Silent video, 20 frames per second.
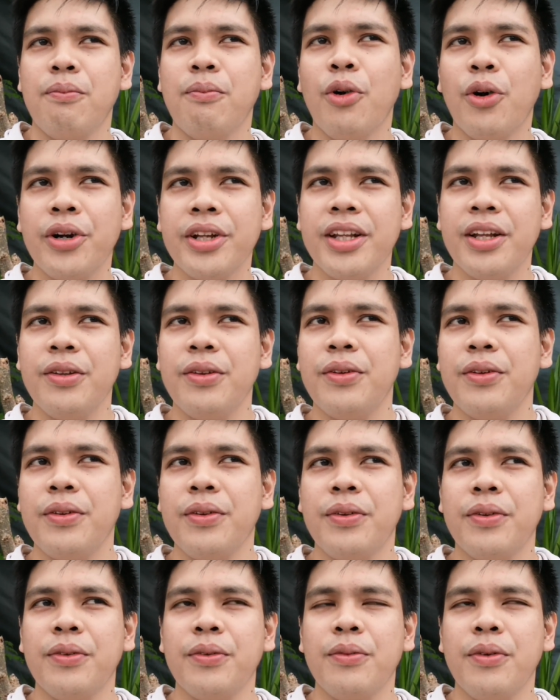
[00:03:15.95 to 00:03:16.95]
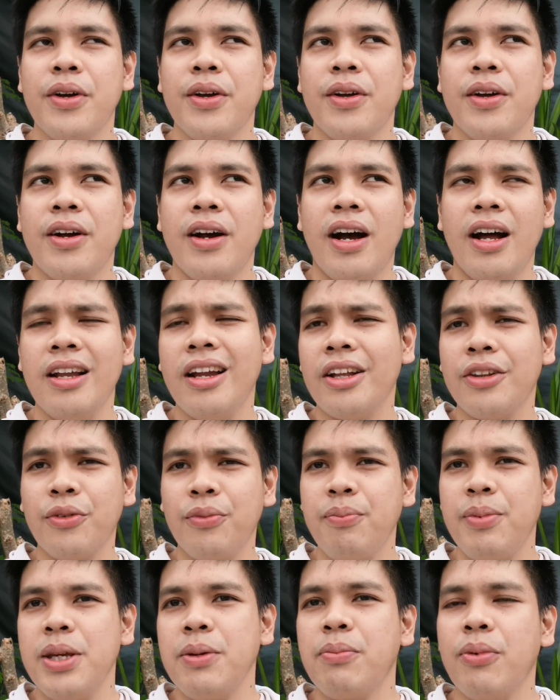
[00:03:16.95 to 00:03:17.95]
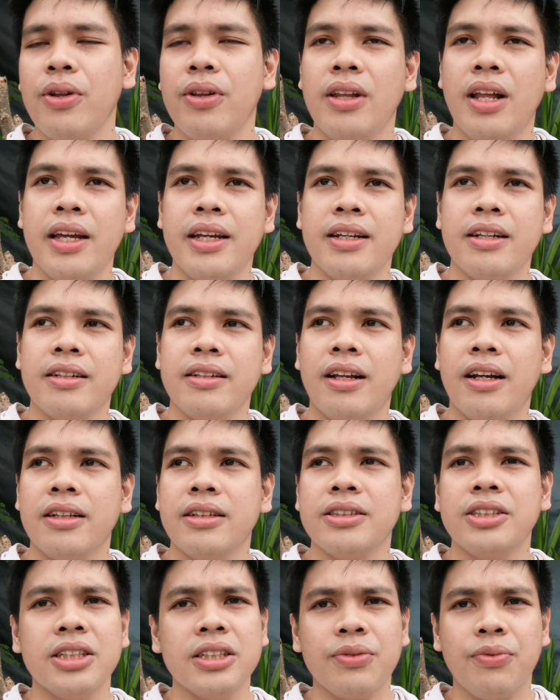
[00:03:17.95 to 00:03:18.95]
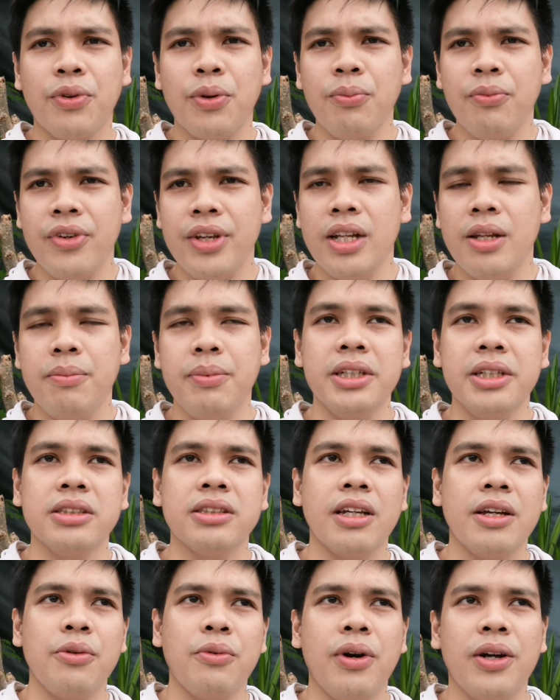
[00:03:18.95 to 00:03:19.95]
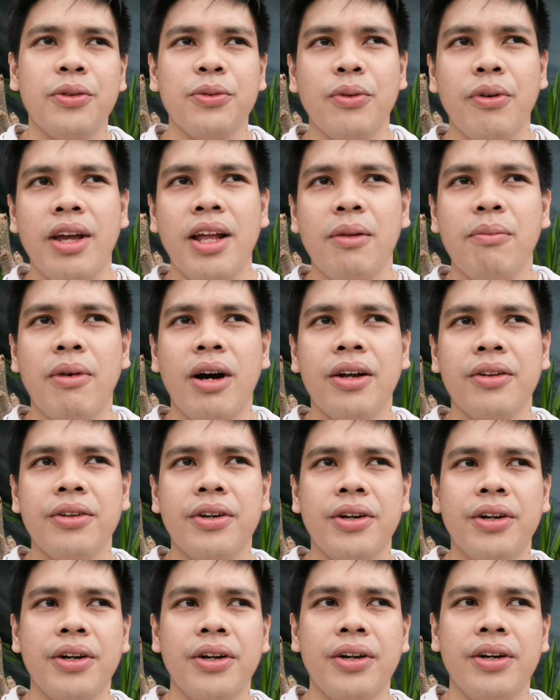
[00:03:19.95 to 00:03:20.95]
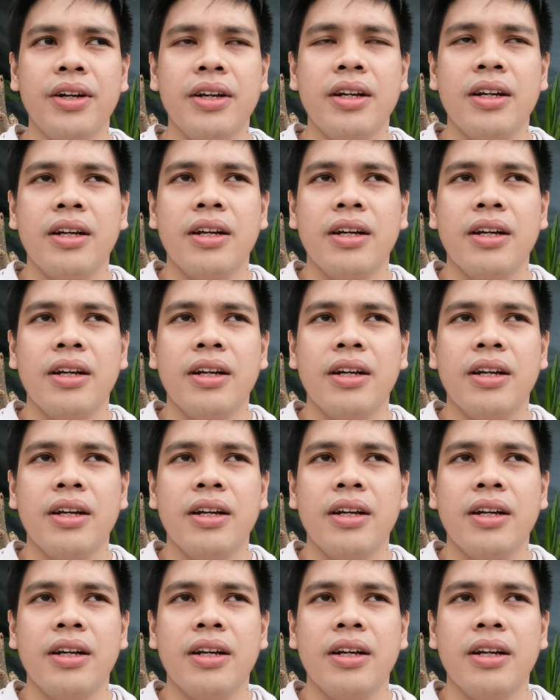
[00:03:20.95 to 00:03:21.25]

more than a lot of people, like not just from Philippines. I want to help other